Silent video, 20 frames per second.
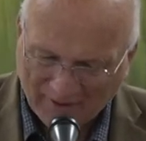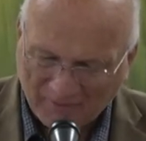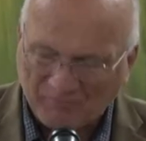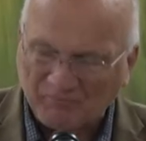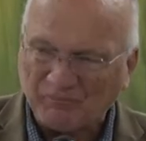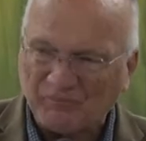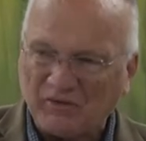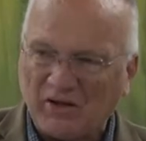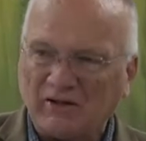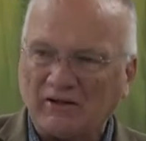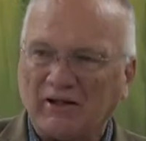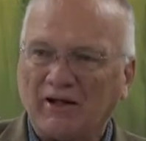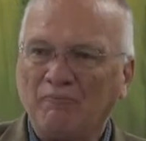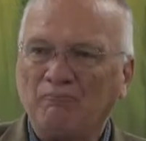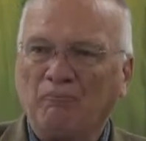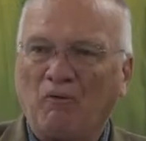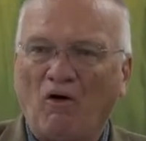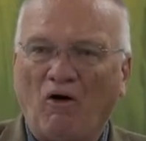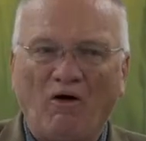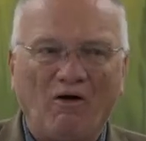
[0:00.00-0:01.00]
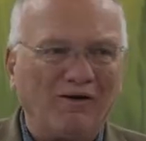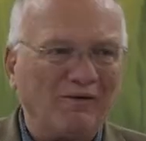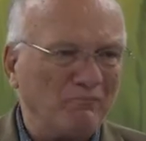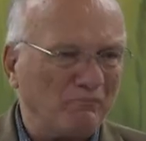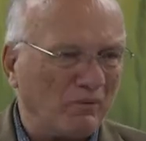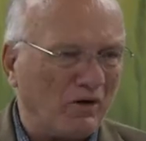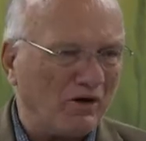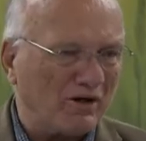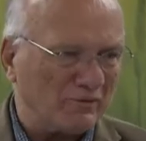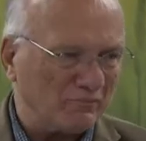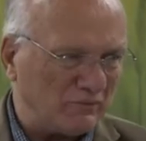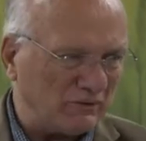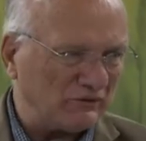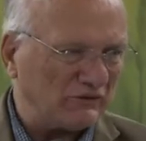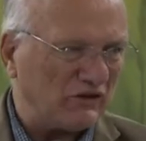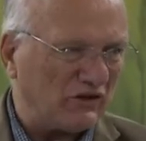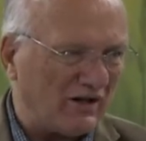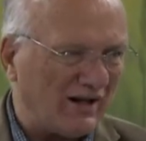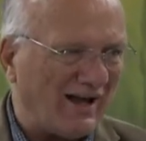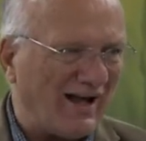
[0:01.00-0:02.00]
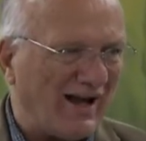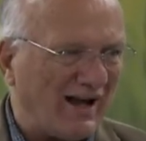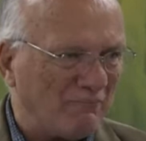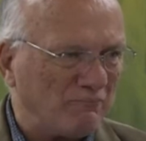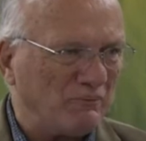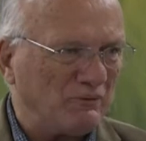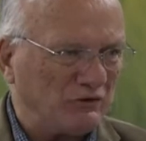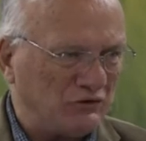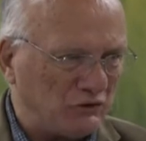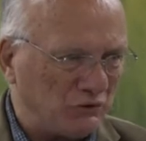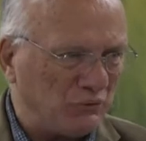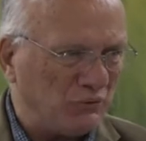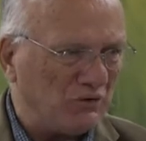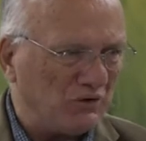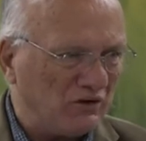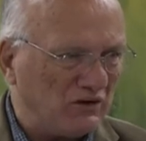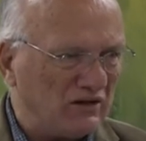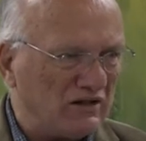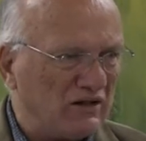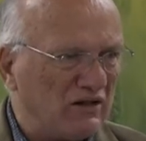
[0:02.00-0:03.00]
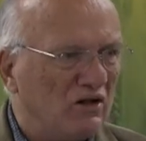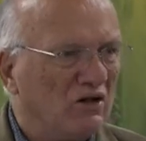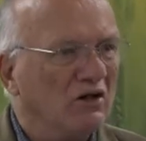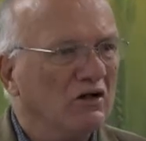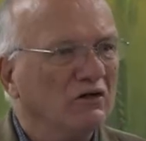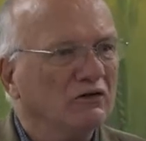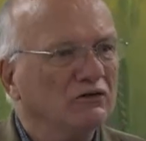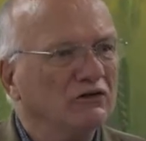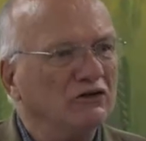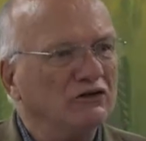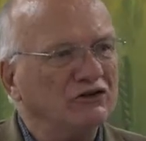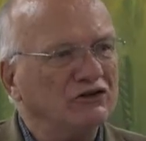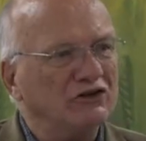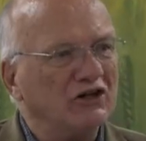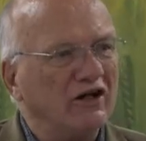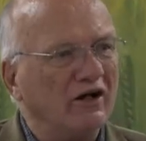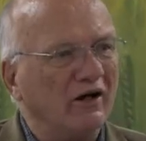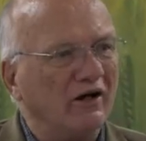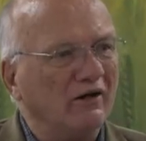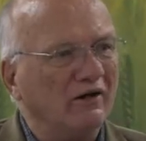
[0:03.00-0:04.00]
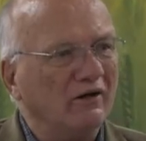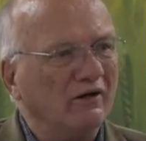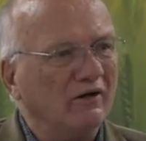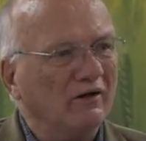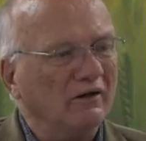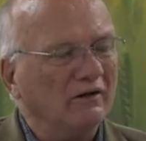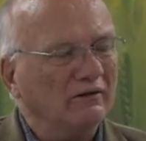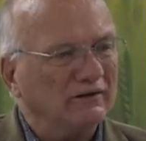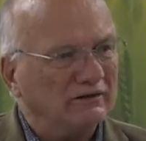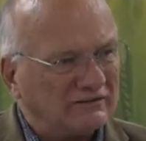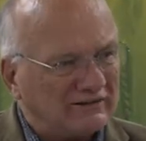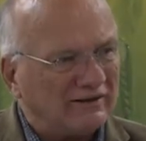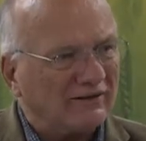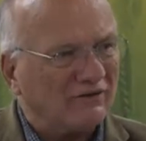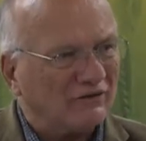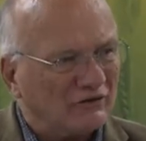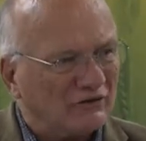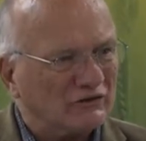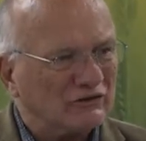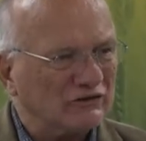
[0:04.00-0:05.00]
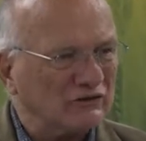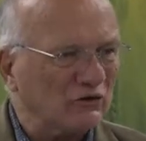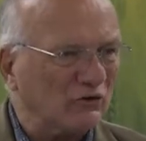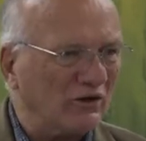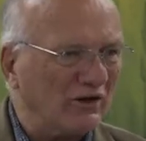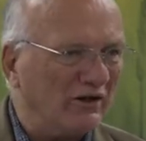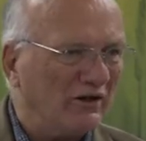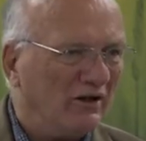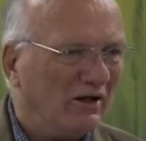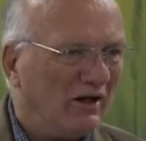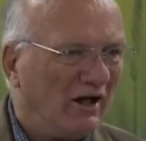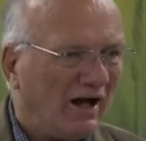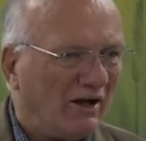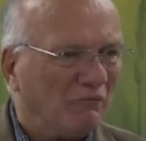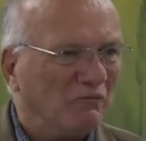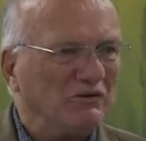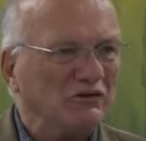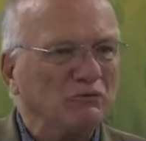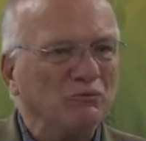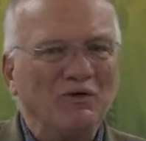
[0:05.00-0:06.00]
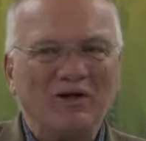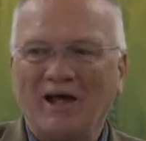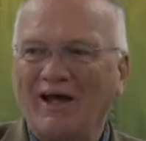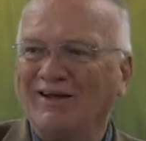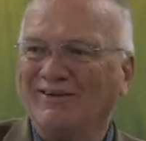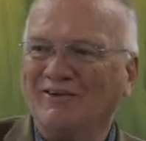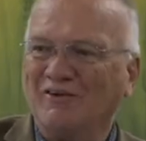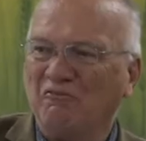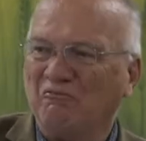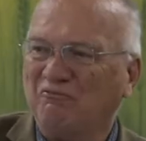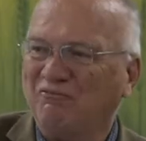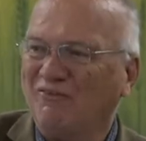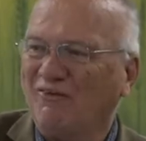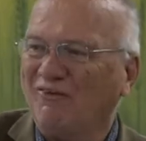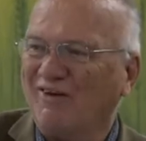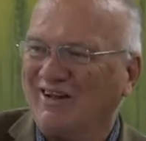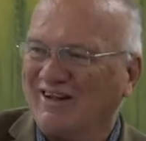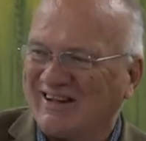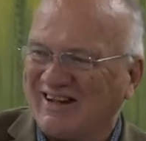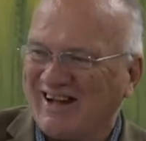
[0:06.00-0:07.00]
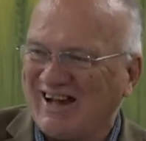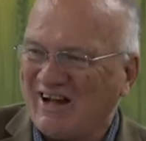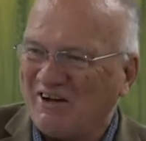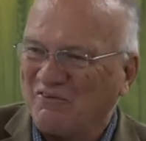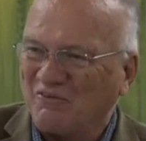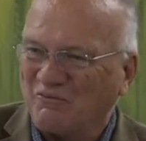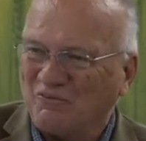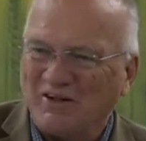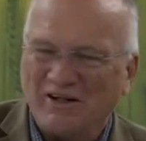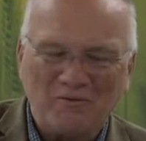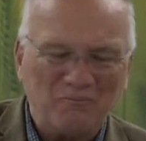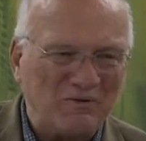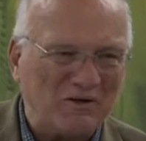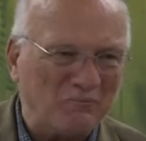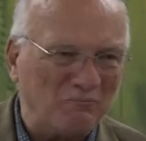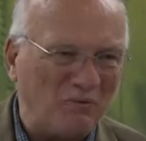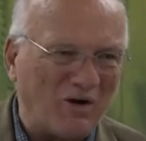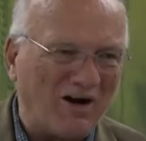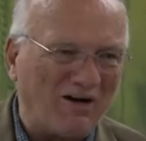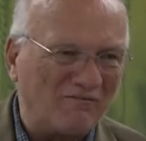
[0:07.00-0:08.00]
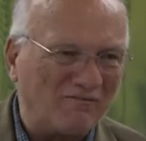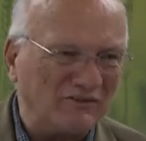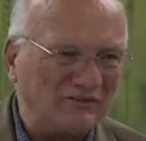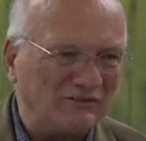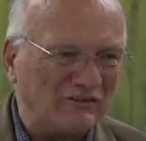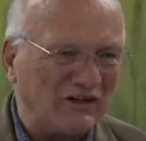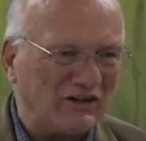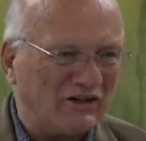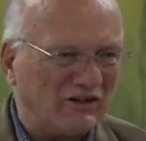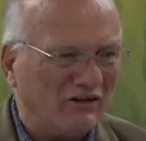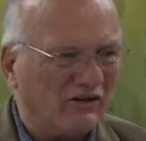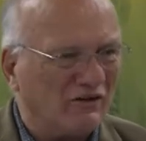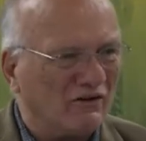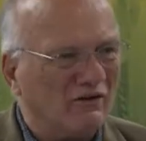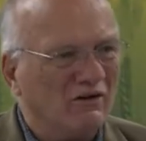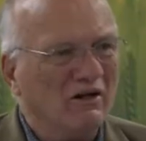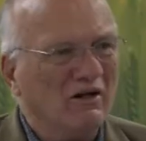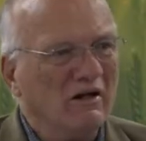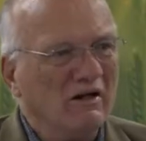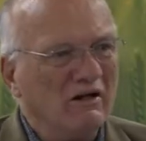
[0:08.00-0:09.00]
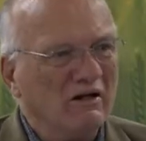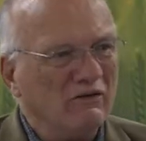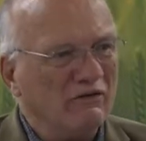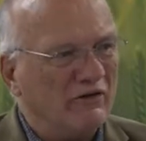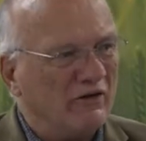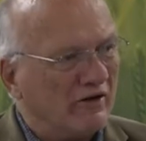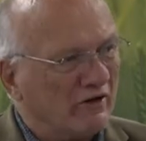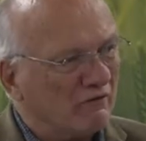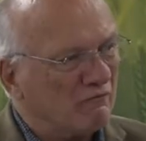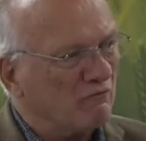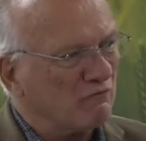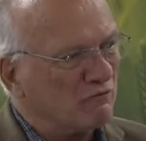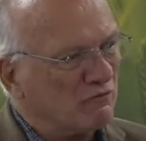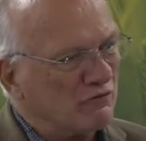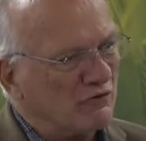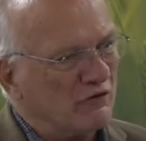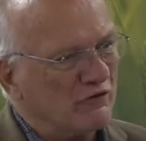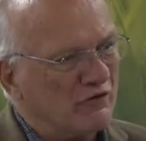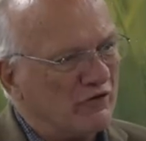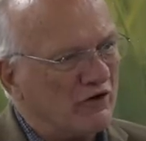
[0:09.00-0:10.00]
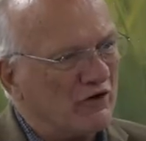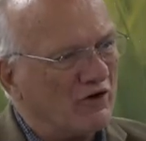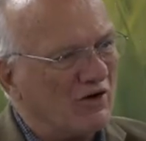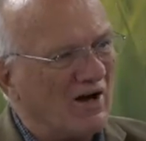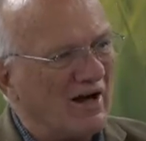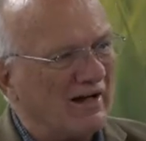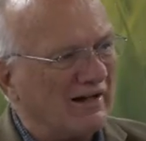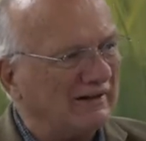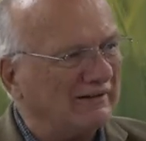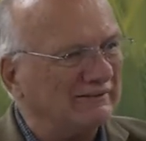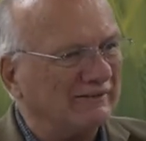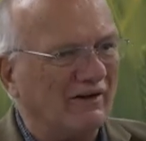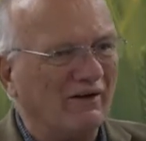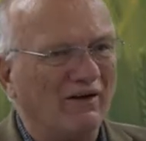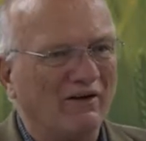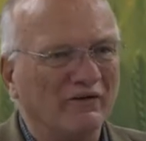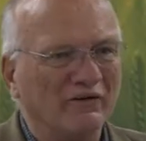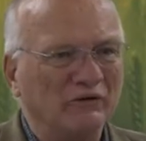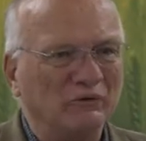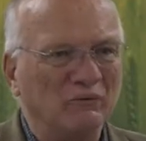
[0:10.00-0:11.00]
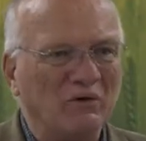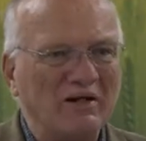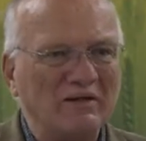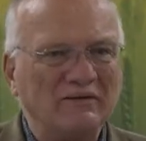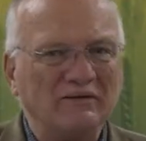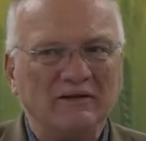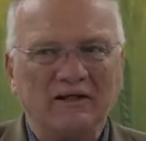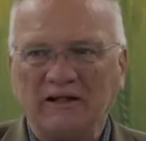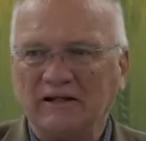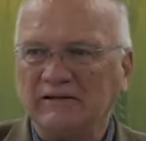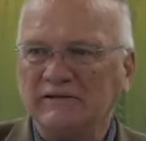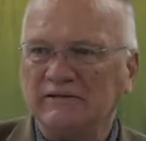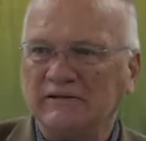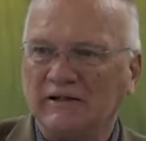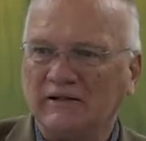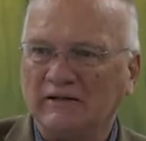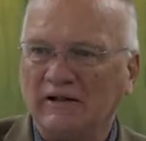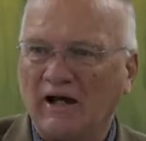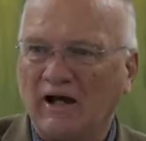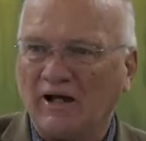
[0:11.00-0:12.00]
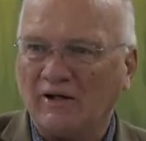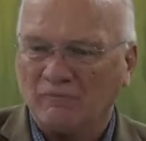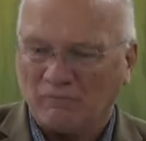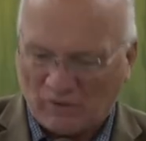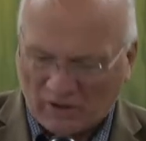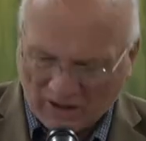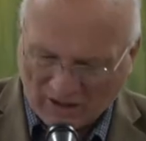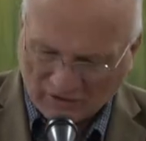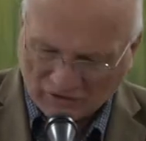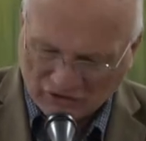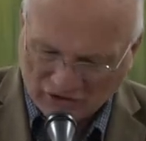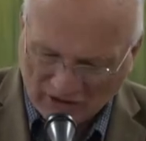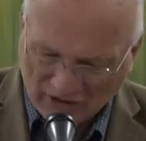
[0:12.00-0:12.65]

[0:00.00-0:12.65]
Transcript: it, they gave Paul and Barnabas an opportunity to share to tell their story. I wish we had the full account. Wouldn't it have been marvelous to hear their, through their eyes all the great things that God had